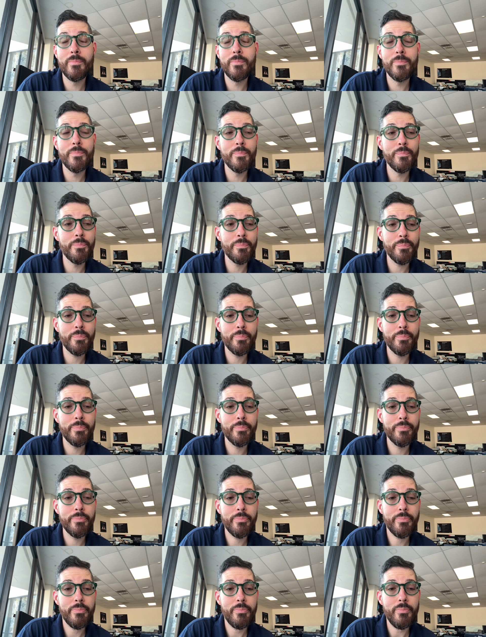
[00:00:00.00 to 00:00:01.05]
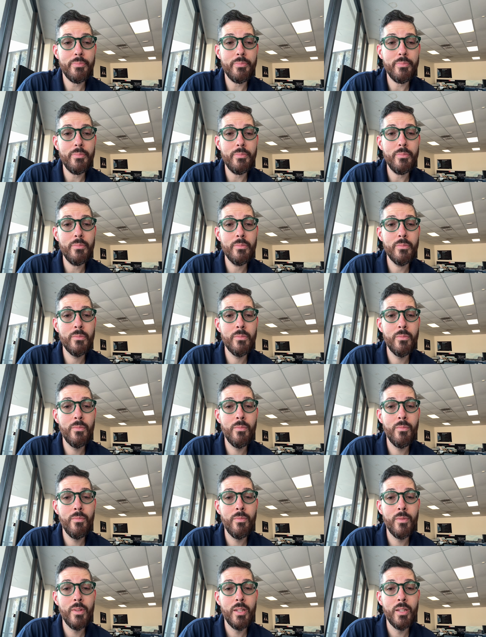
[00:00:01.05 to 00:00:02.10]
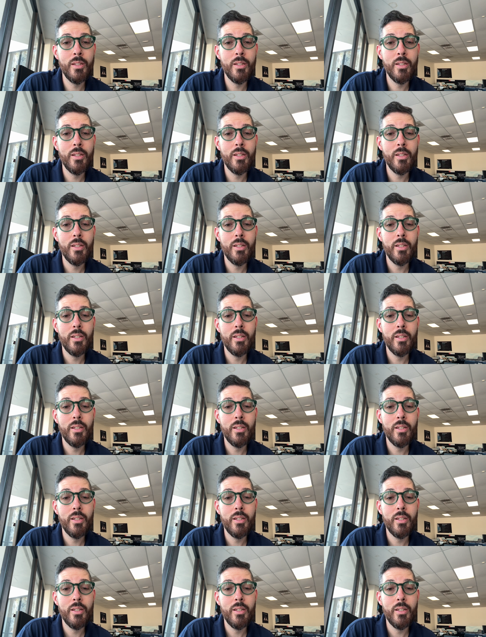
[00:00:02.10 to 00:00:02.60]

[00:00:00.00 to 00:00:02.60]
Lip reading: (no one is talking)